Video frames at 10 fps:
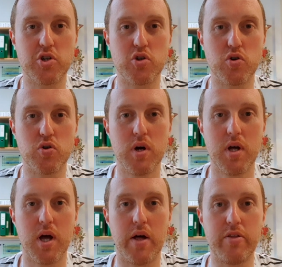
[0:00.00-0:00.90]
sure
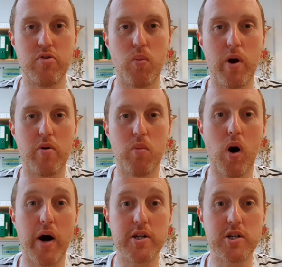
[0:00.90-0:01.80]
that you're aware of
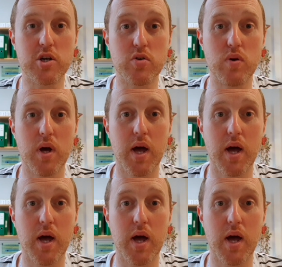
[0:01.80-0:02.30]
what I do